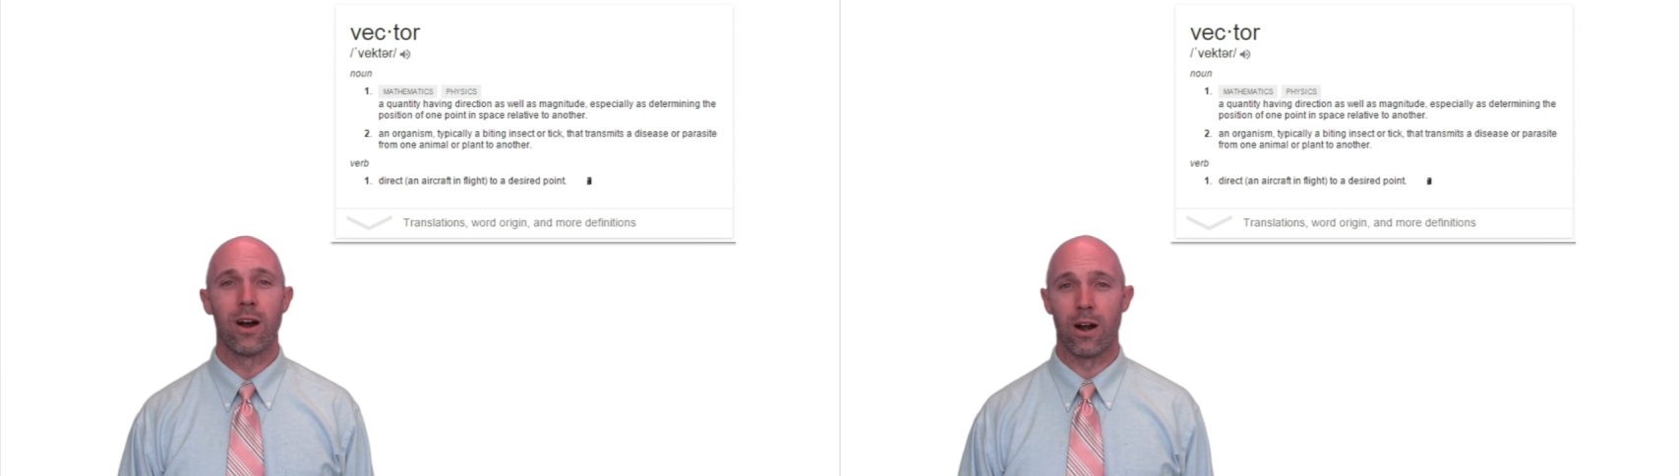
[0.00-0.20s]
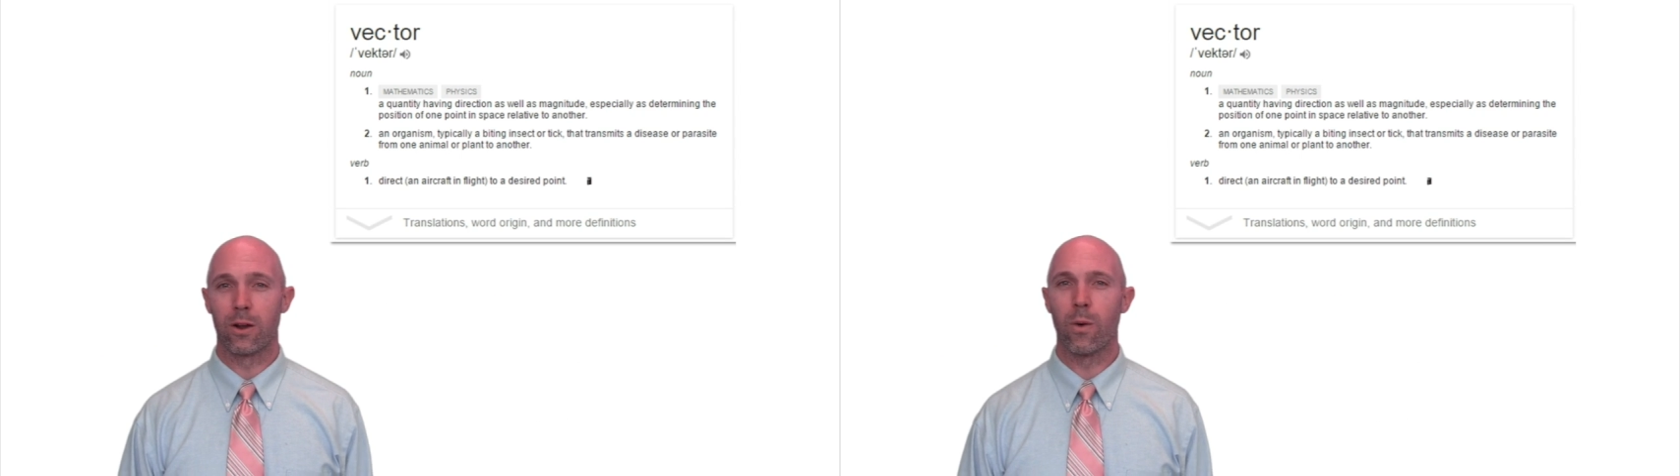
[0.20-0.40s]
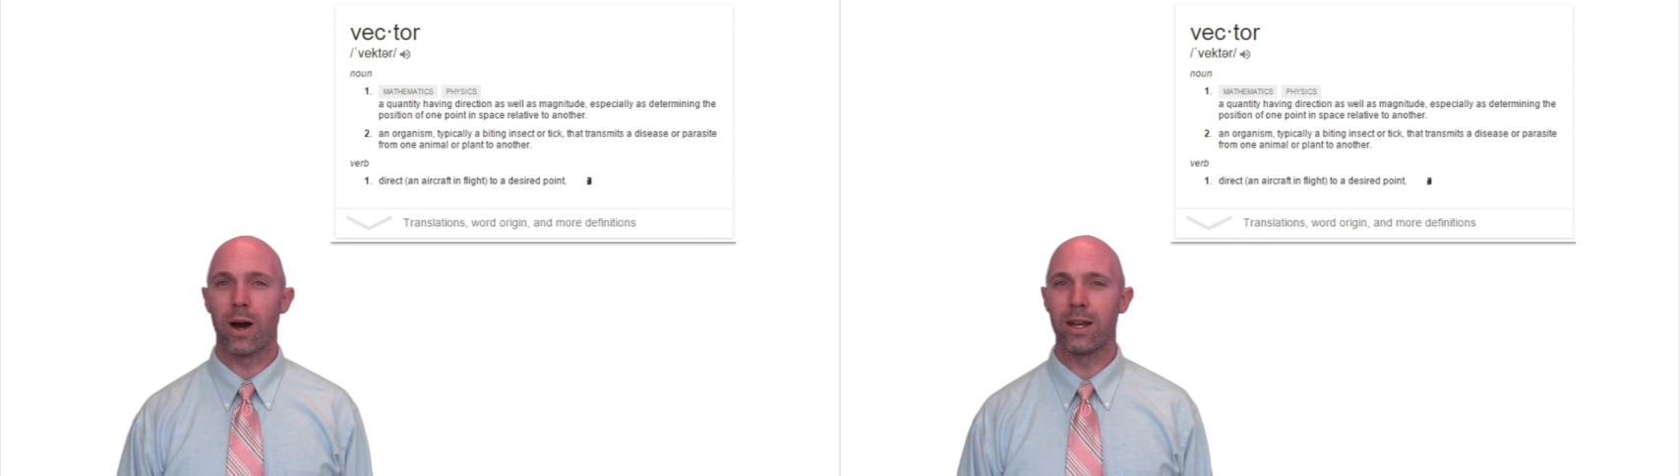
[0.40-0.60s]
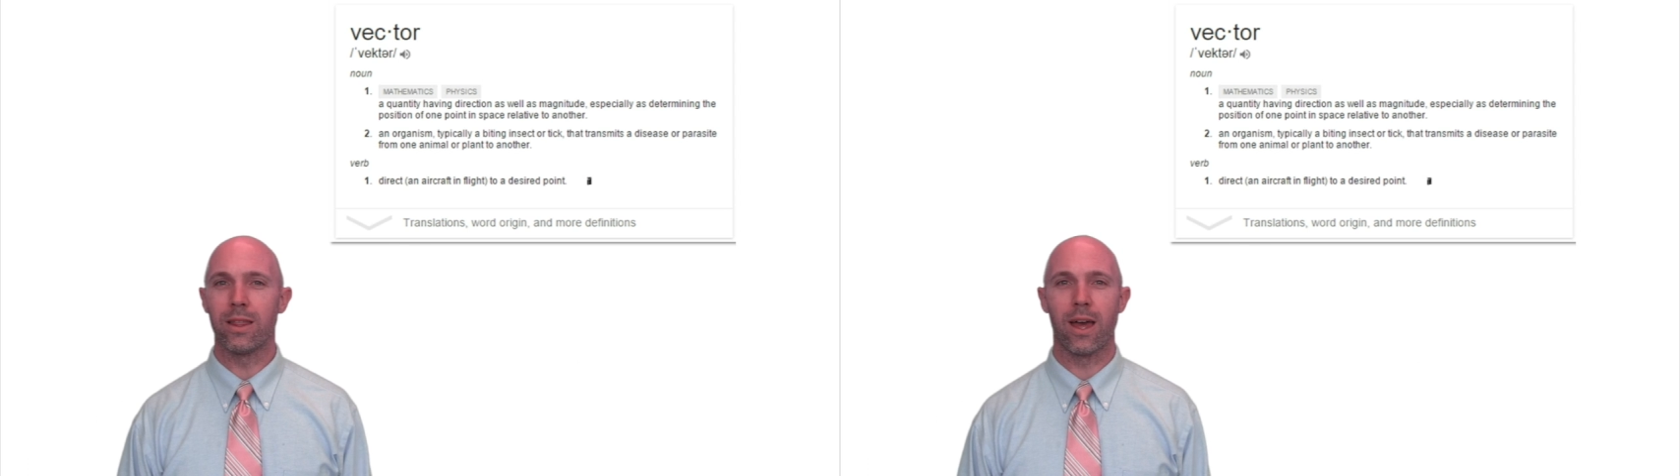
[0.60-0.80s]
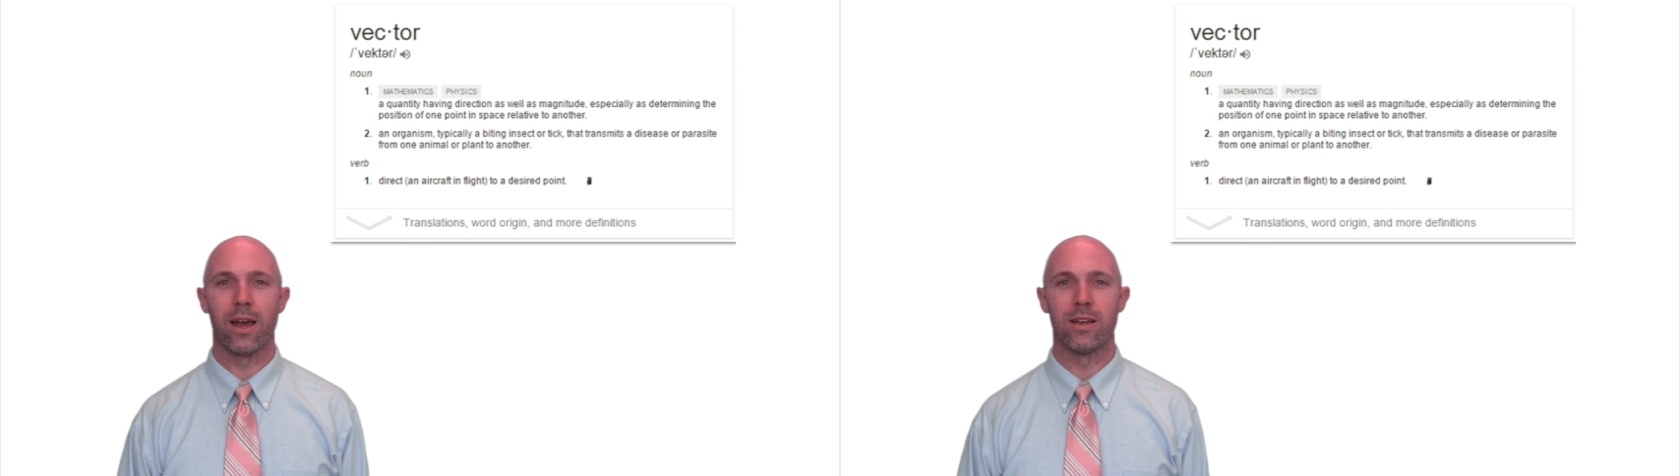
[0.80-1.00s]
are a quantity
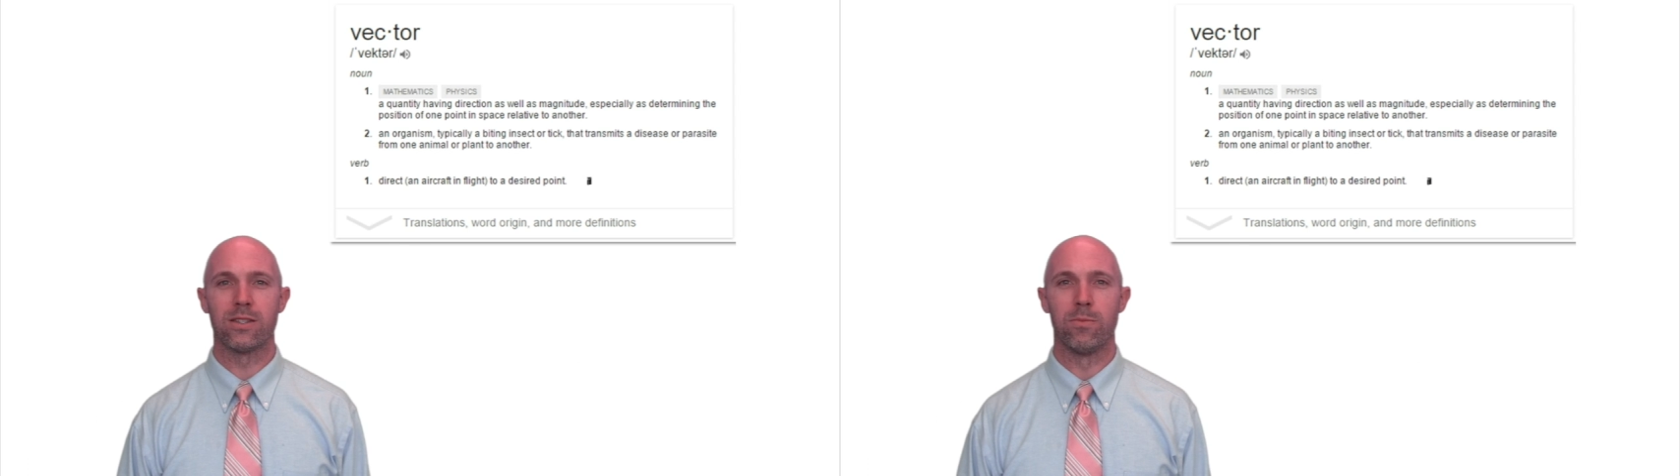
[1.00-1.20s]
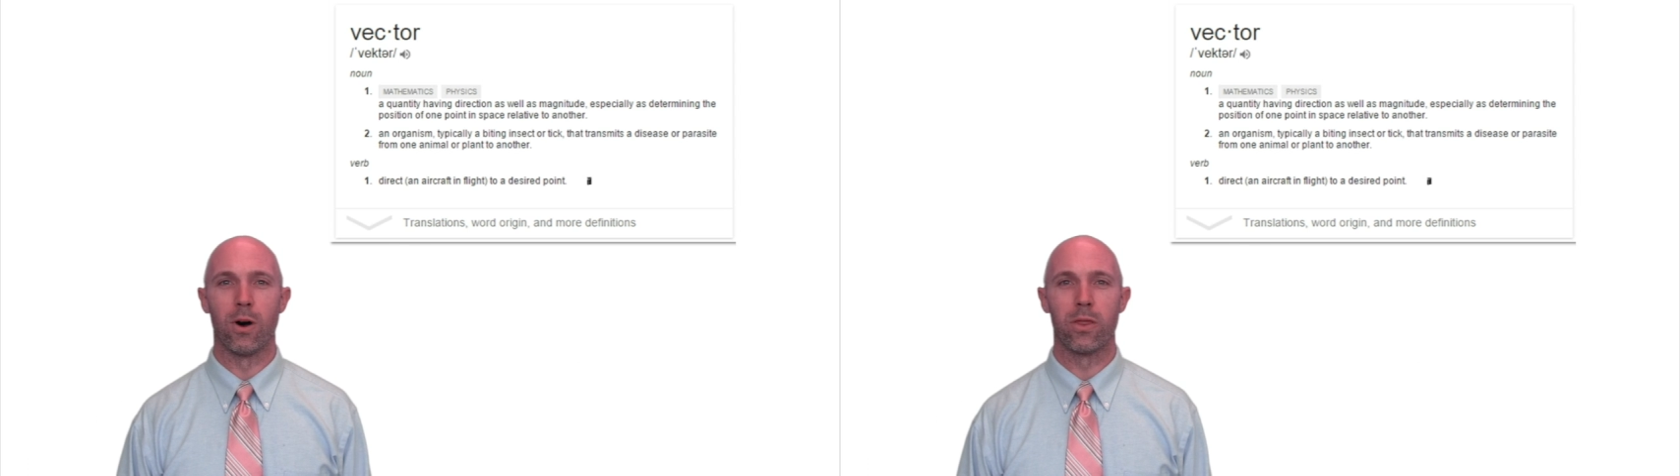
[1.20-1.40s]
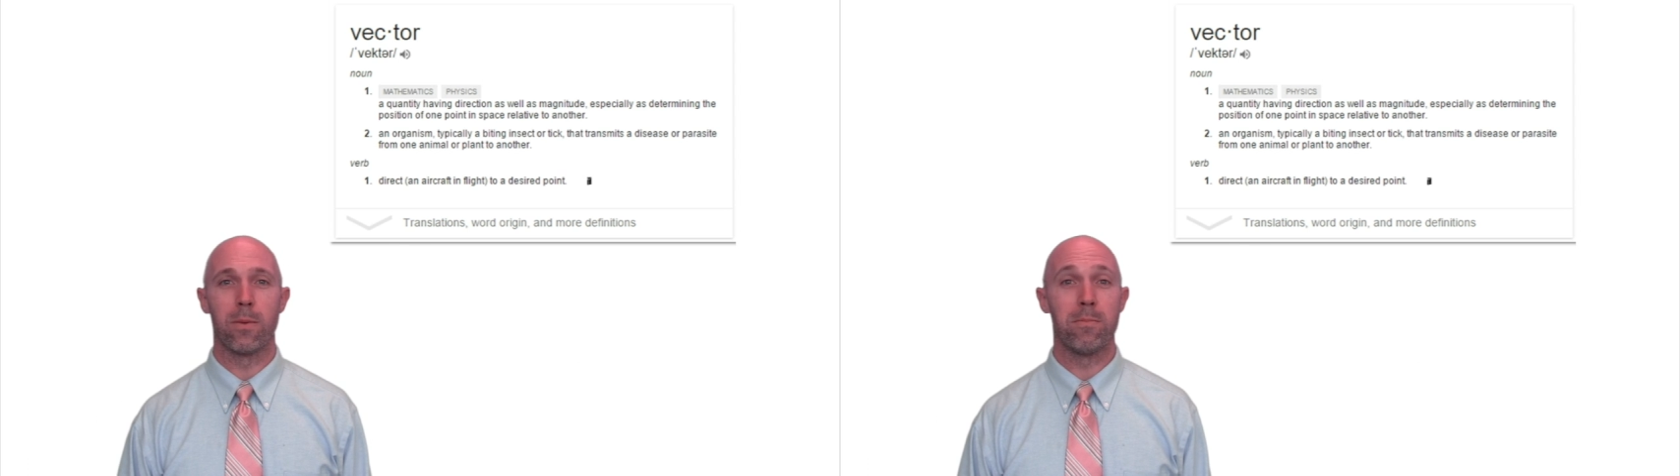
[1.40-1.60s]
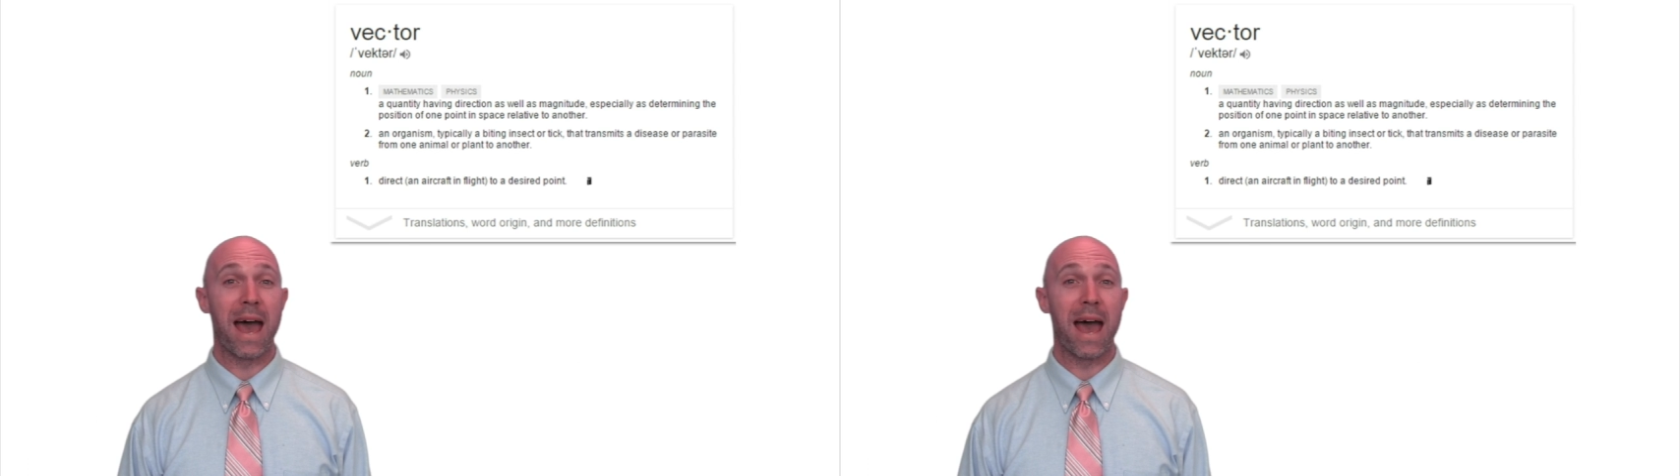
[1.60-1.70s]
that has both